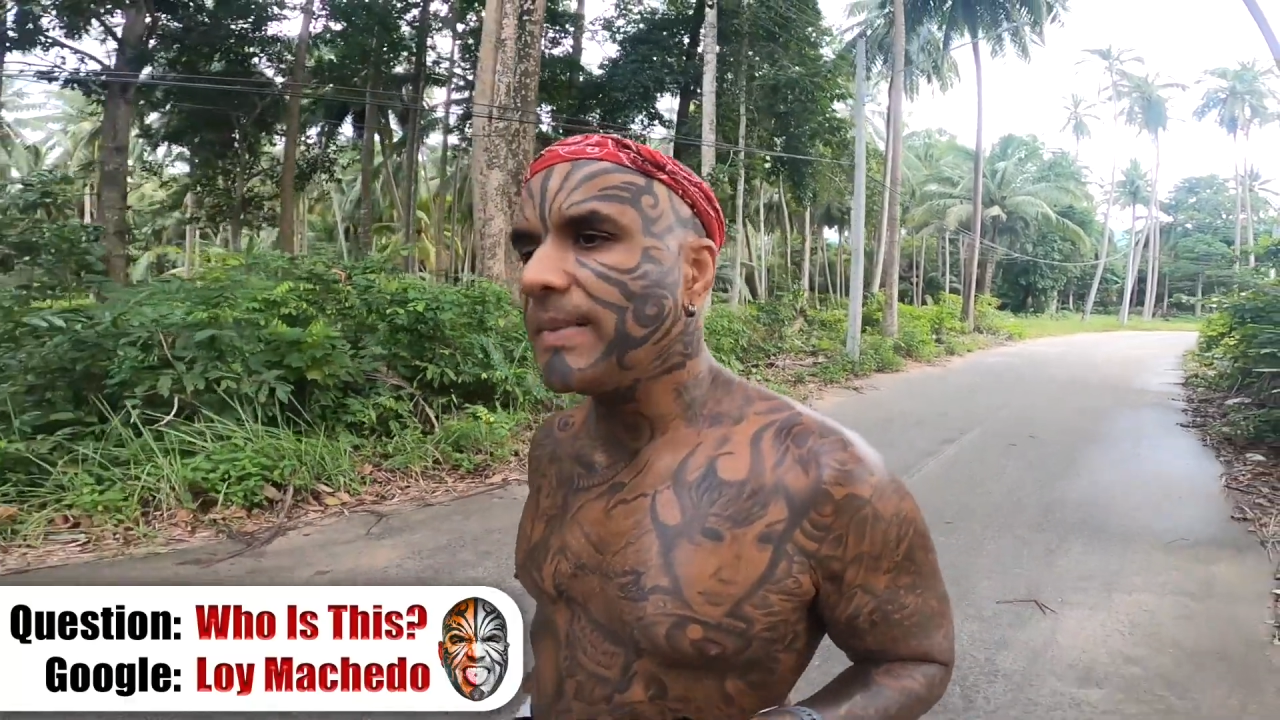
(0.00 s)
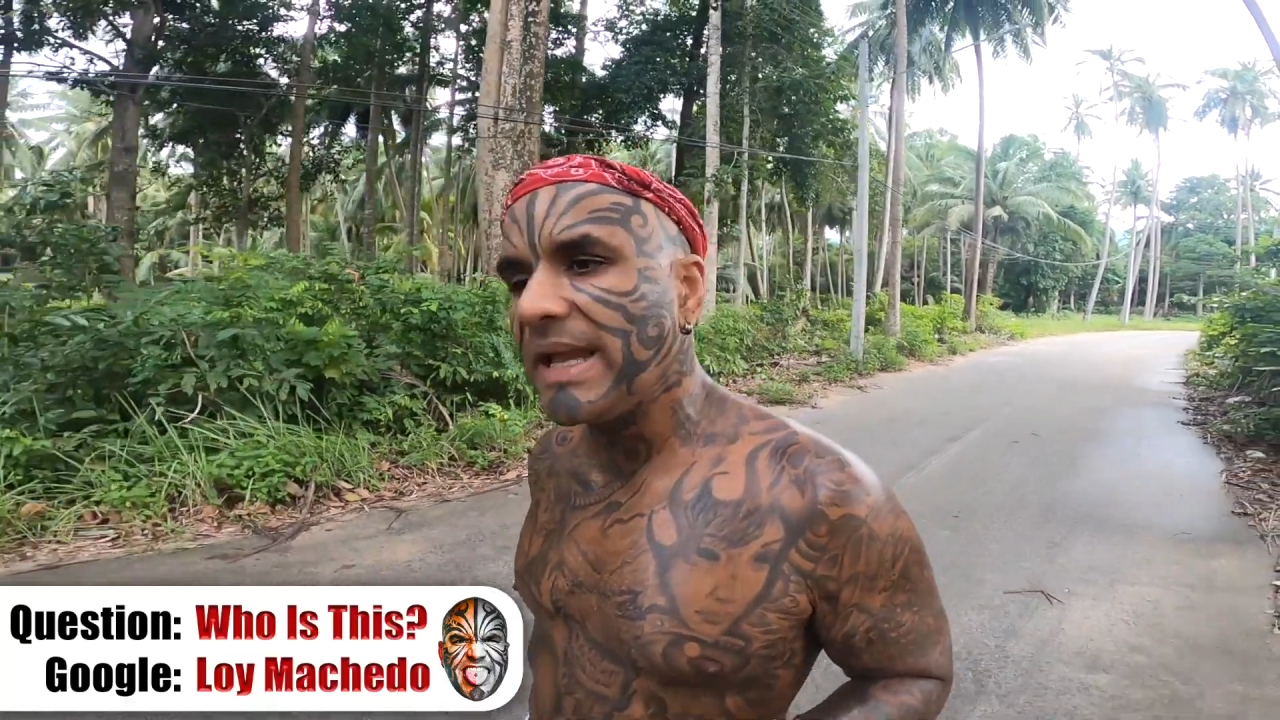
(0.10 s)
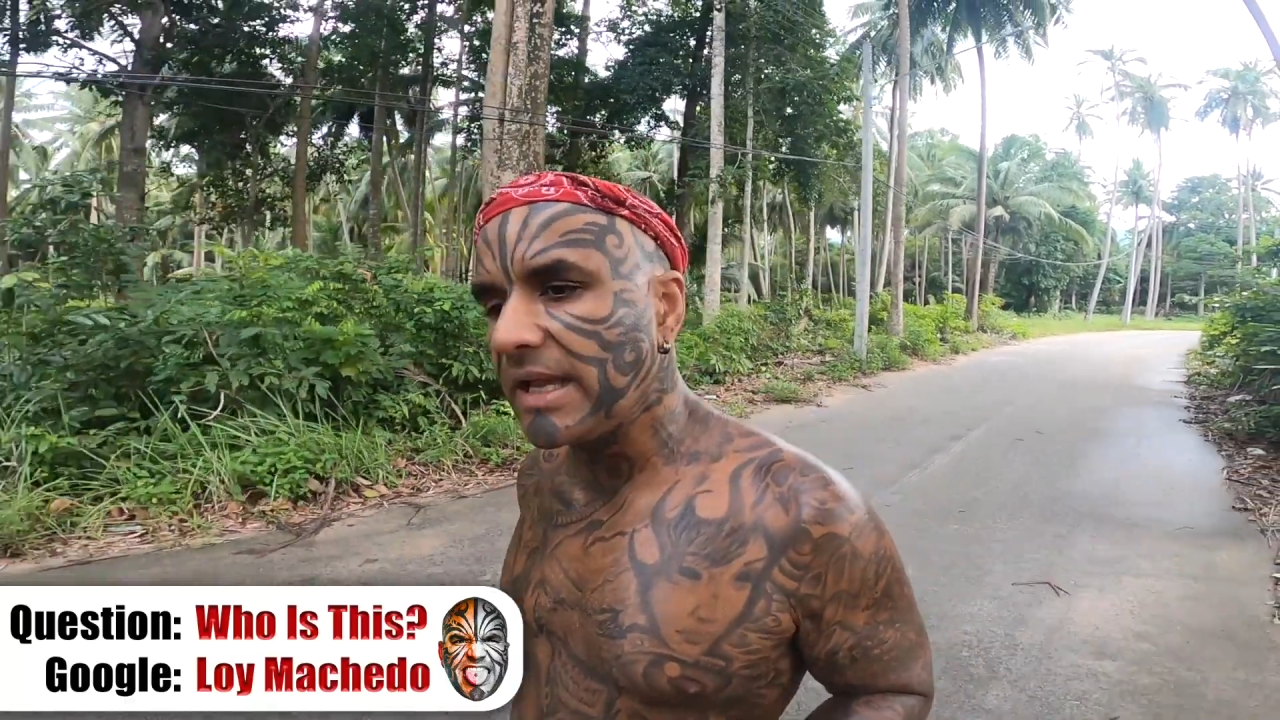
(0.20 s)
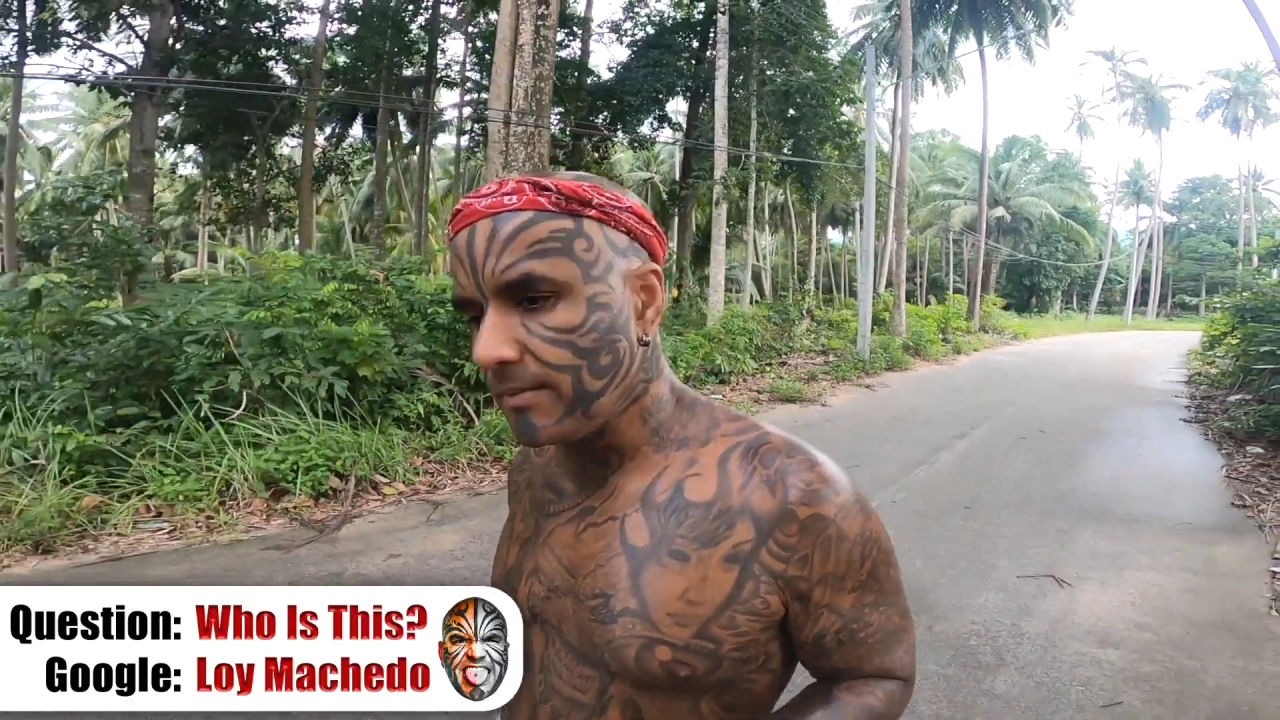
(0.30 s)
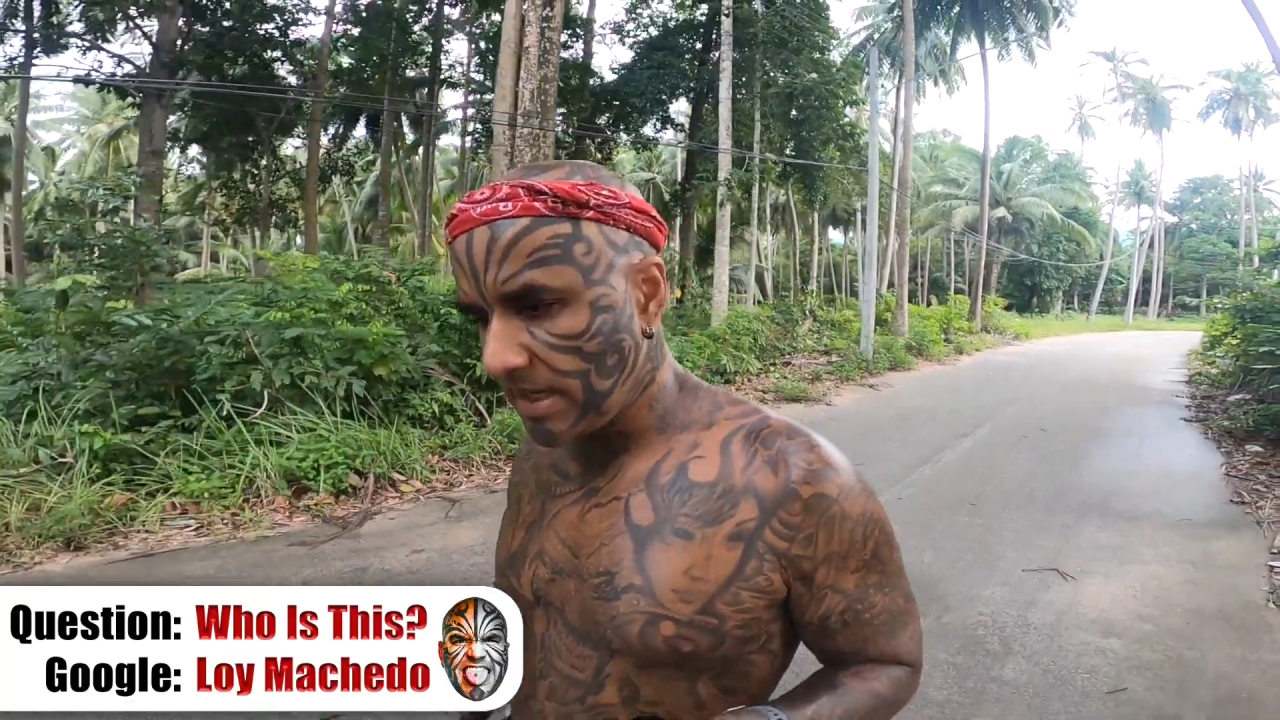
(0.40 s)

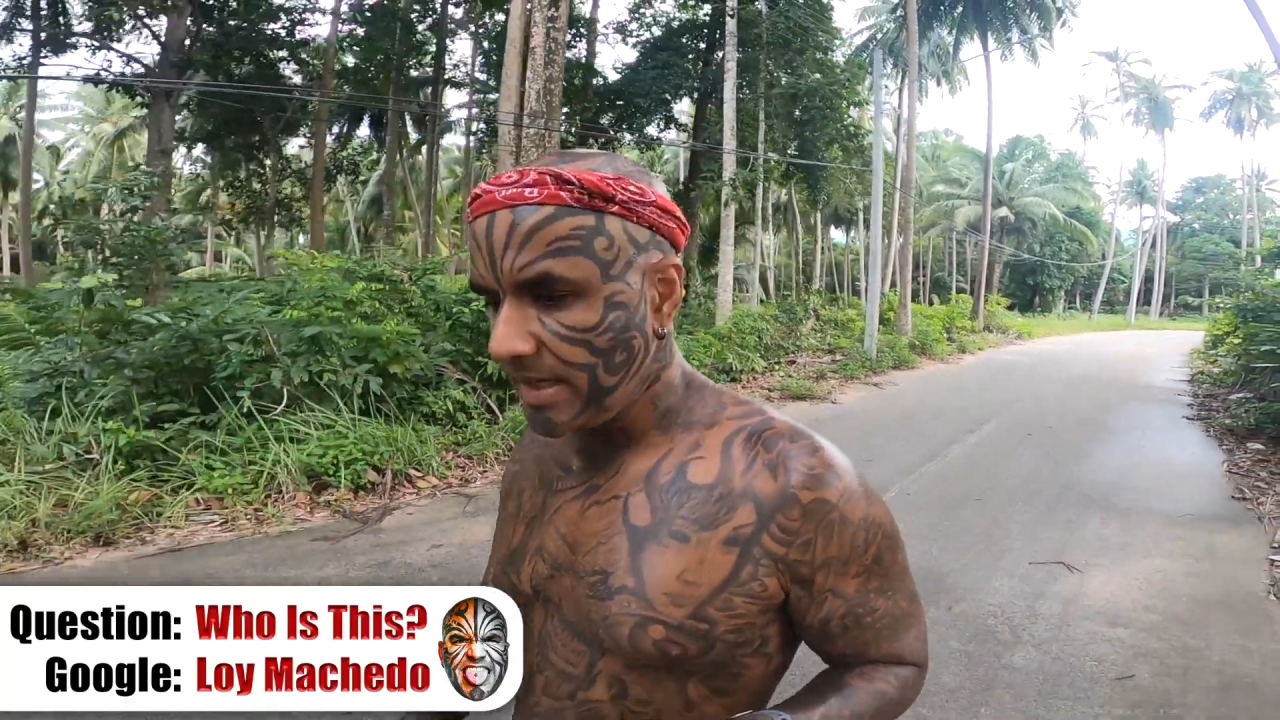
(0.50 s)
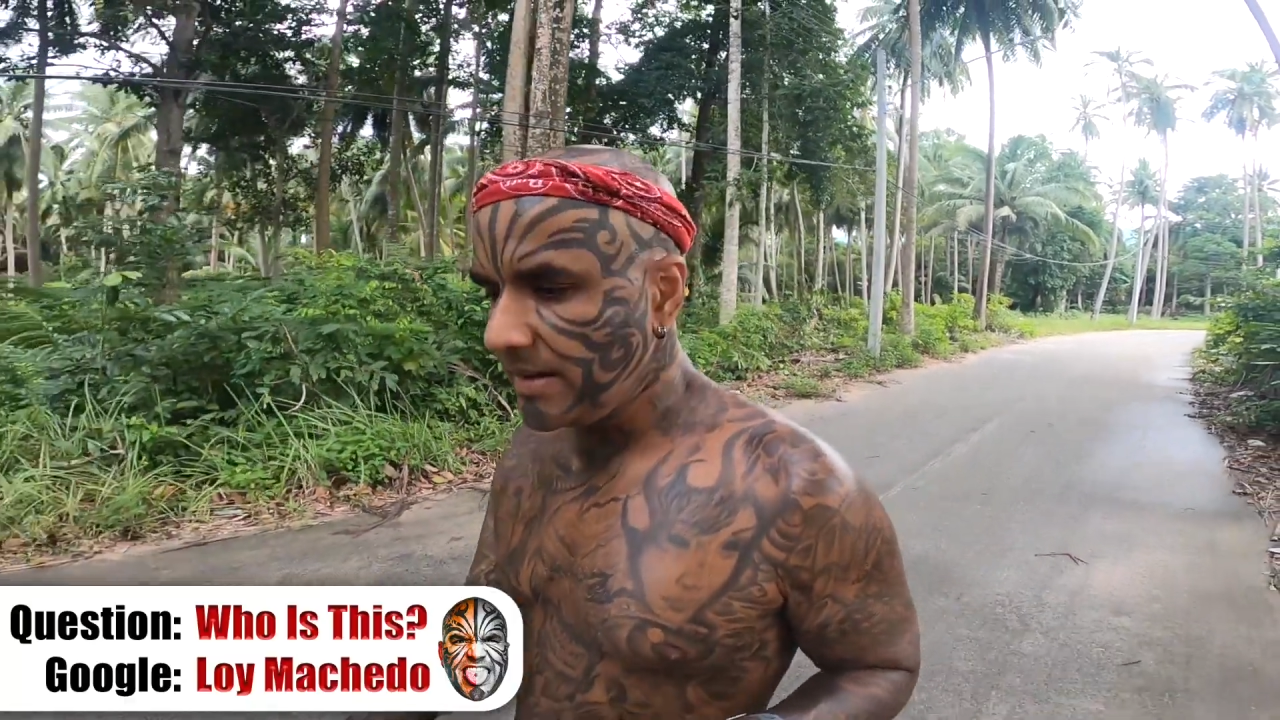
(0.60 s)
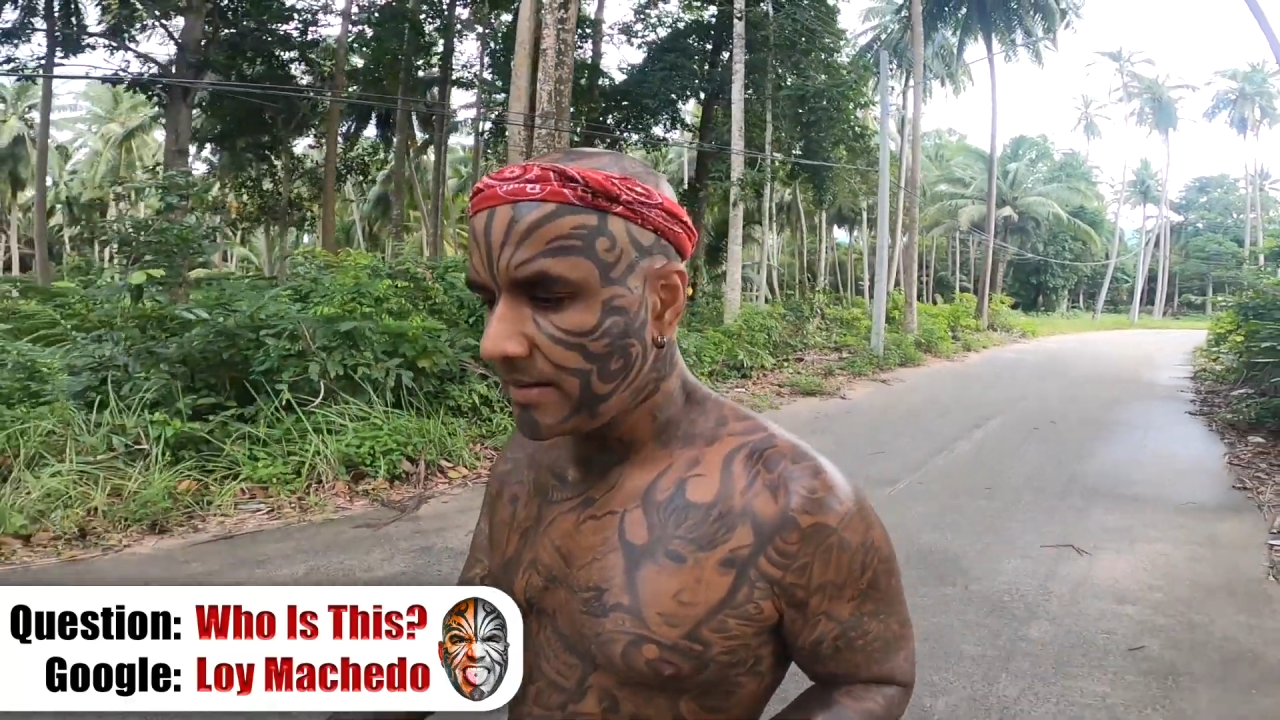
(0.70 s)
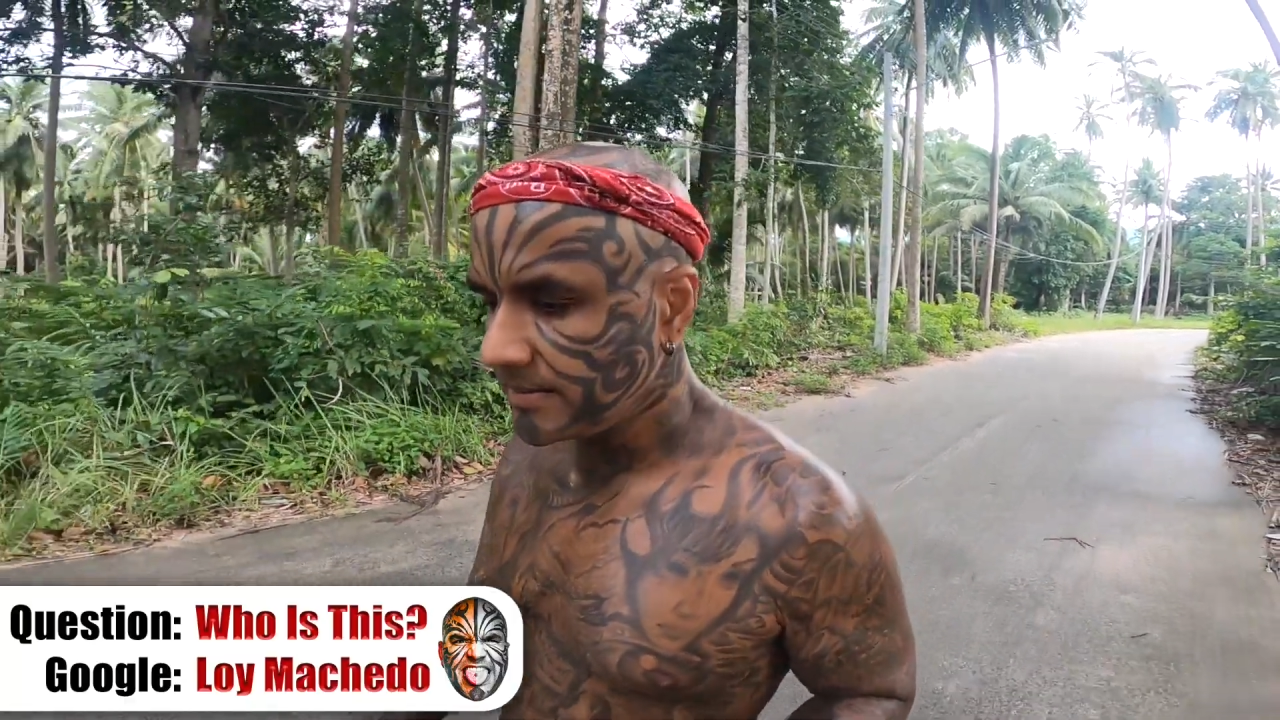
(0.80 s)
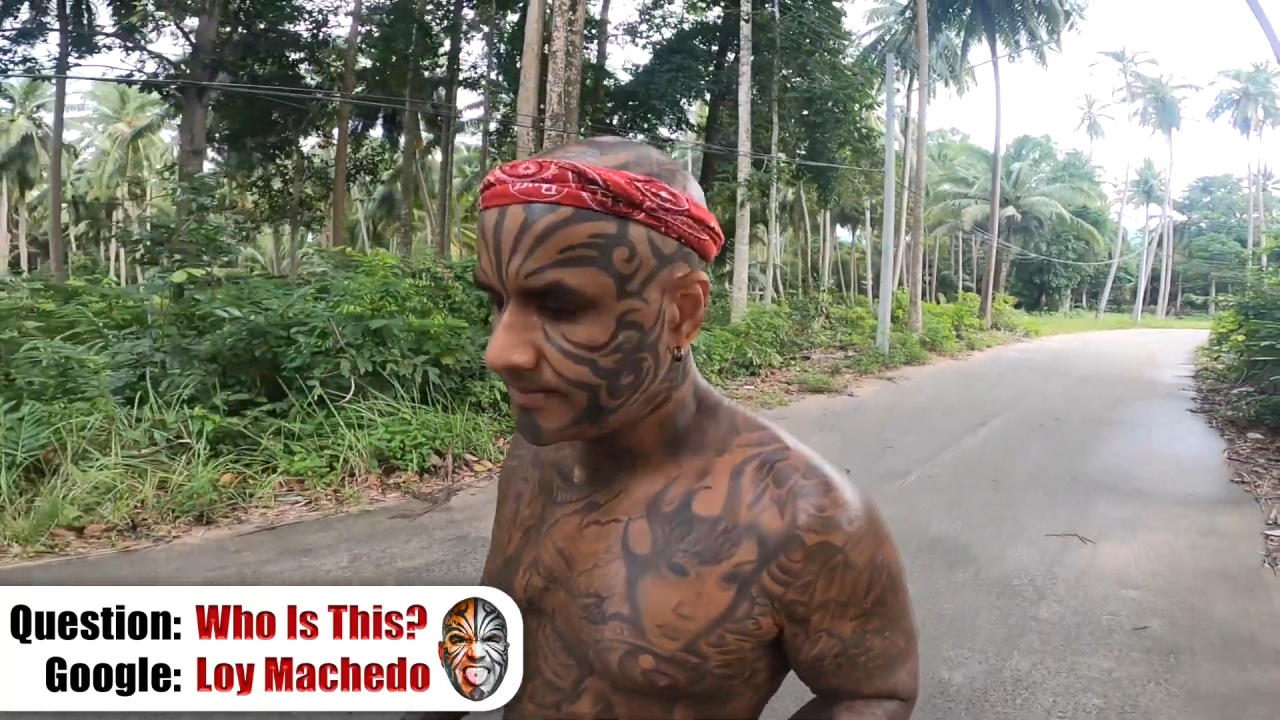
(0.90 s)
making money